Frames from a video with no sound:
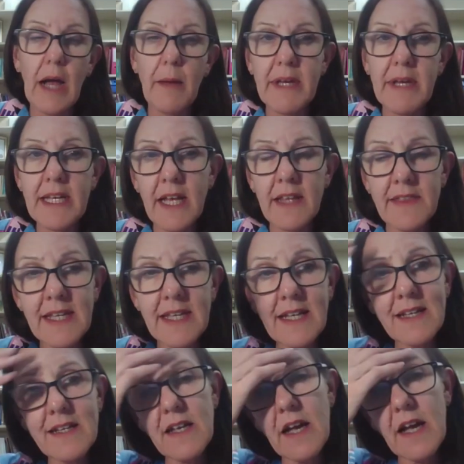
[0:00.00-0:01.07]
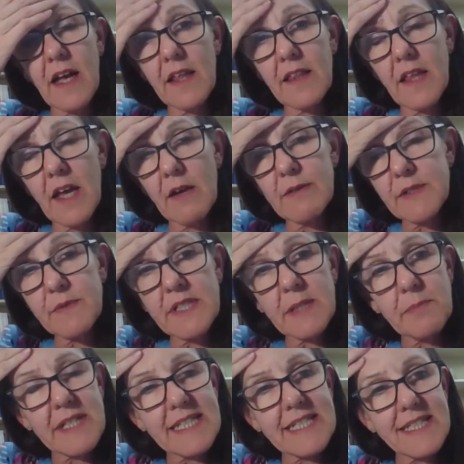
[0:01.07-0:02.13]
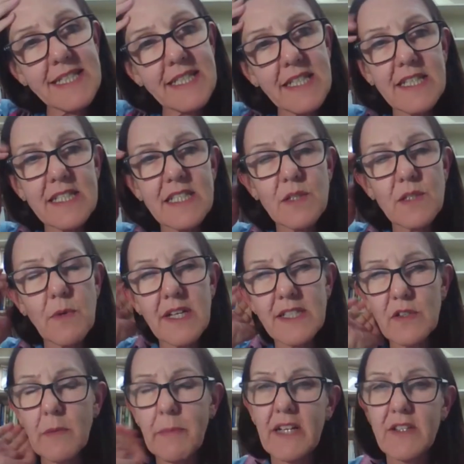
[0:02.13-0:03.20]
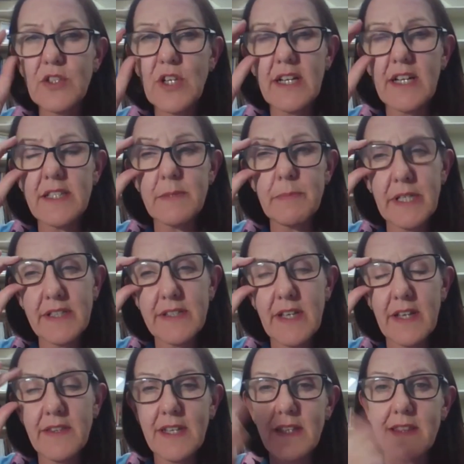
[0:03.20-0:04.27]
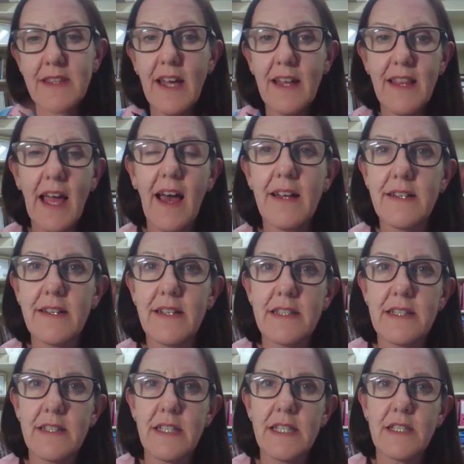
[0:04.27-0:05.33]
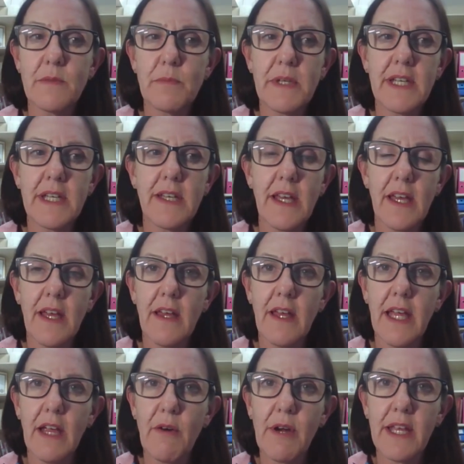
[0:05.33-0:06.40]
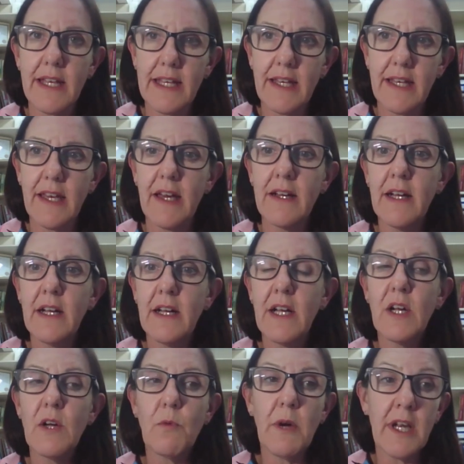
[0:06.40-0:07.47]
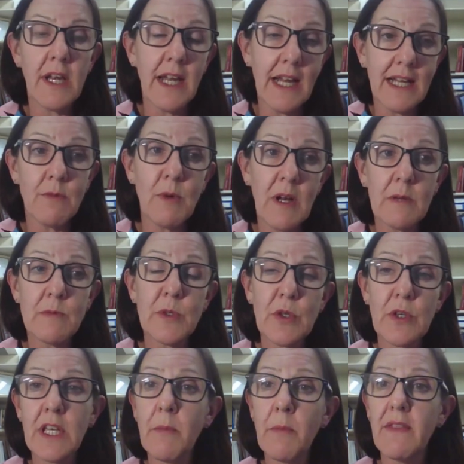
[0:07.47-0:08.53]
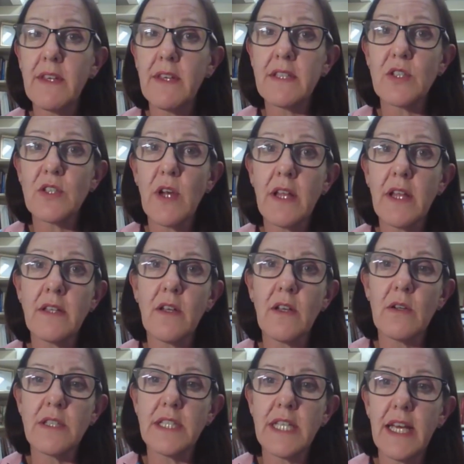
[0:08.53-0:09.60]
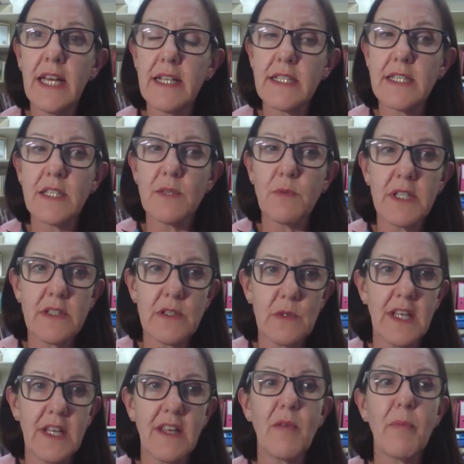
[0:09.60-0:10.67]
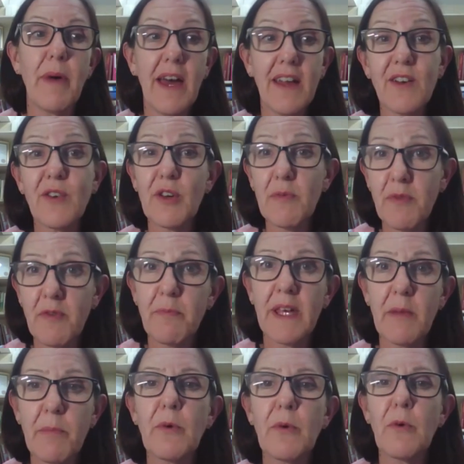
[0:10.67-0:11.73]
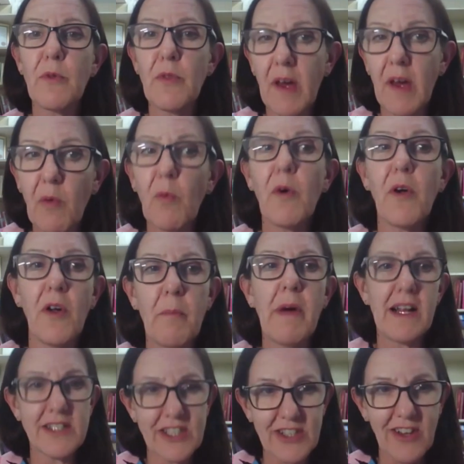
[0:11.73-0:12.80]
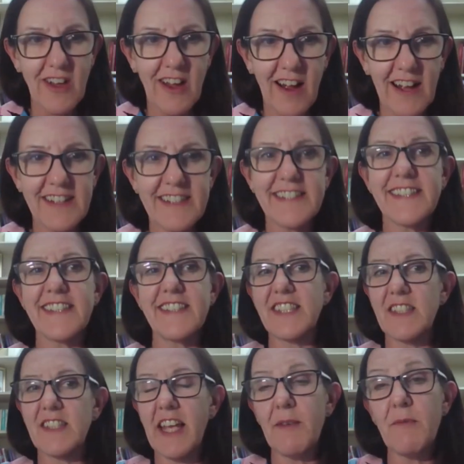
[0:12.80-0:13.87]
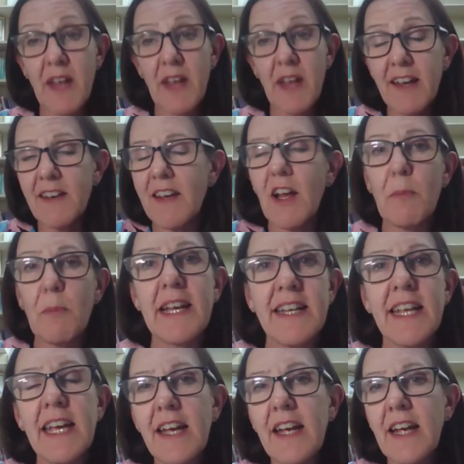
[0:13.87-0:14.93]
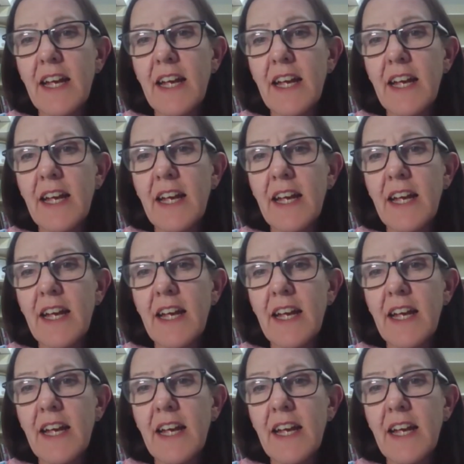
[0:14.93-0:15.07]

I mean, I think I was really pleased to hear Swati talk about trust, because I think that is a big area here. When I'm talking about the Australian context, we're talking about a group of people that were marginalised, and I mean,